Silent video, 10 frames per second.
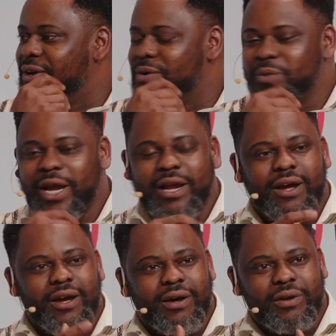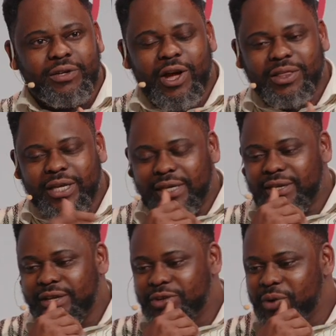where uh, northern,
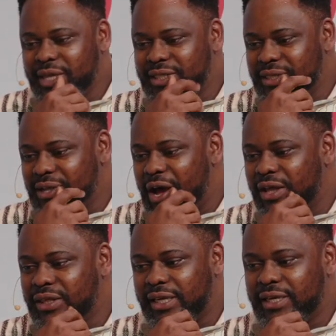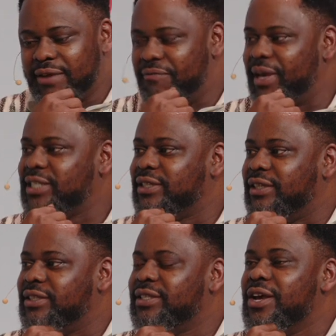US northern
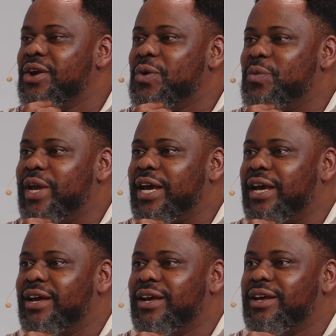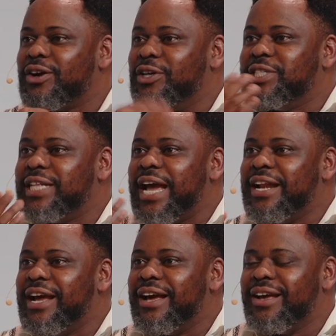investors were considered,
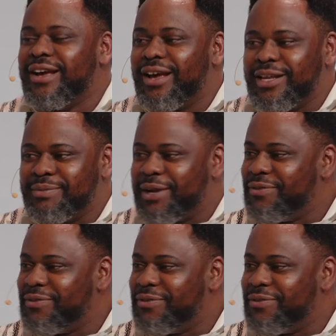as my